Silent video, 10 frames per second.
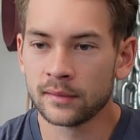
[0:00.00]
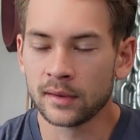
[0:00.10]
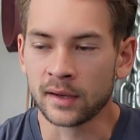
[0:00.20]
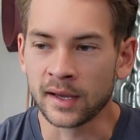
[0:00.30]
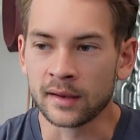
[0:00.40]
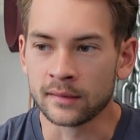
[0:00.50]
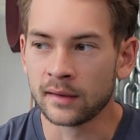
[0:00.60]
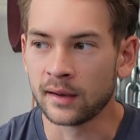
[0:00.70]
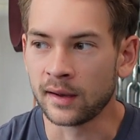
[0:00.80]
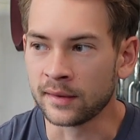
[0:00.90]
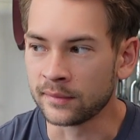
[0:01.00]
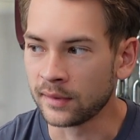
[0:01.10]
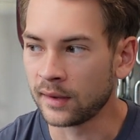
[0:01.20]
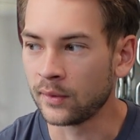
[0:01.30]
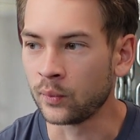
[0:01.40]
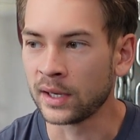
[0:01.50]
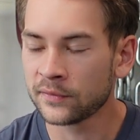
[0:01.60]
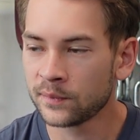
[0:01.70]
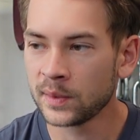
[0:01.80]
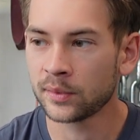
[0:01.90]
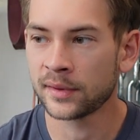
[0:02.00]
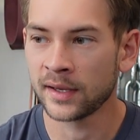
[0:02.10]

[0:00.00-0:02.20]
again, and whenever people say